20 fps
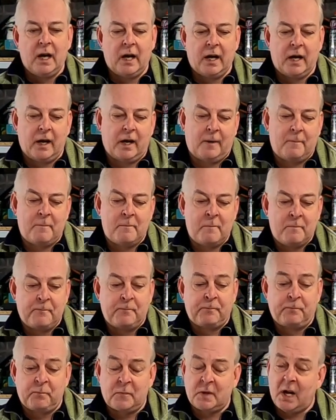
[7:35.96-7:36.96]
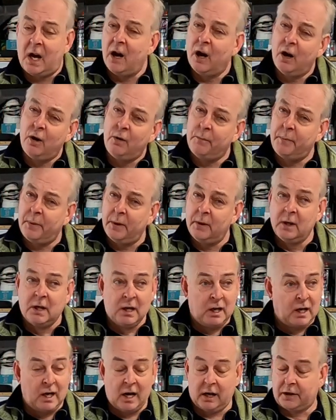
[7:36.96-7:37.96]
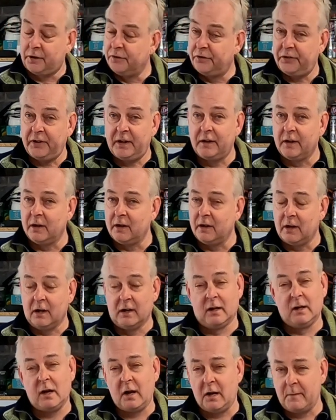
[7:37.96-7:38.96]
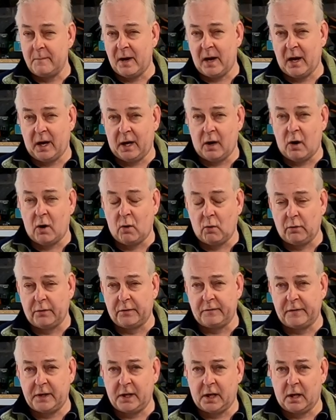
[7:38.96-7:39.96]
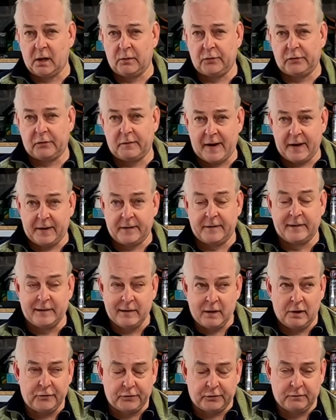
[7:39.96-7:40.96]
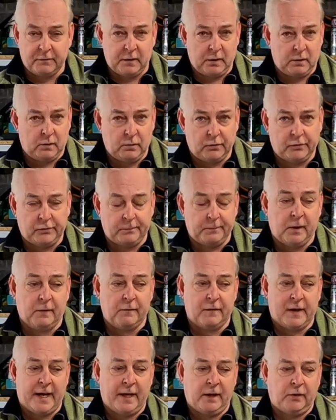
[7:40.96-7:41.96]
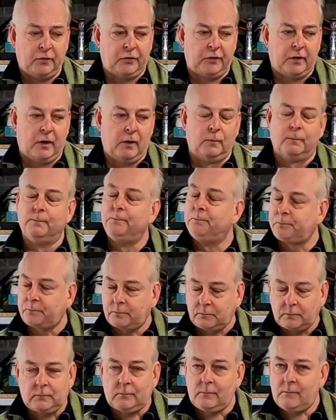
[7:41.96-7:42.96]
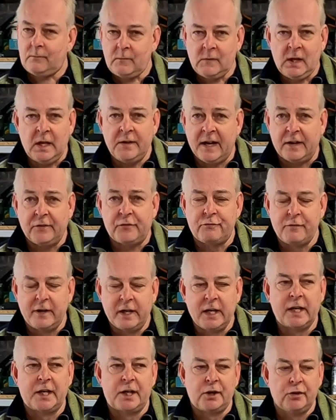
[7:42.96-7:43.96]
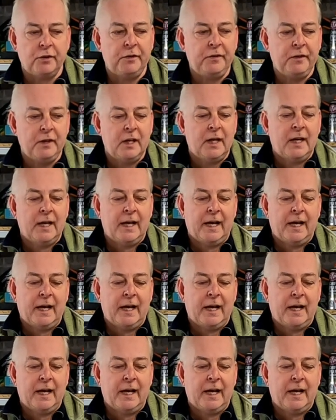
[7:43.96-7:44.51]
I hope I can see that a lot of my older videos have had lots of views of late, so that's really good.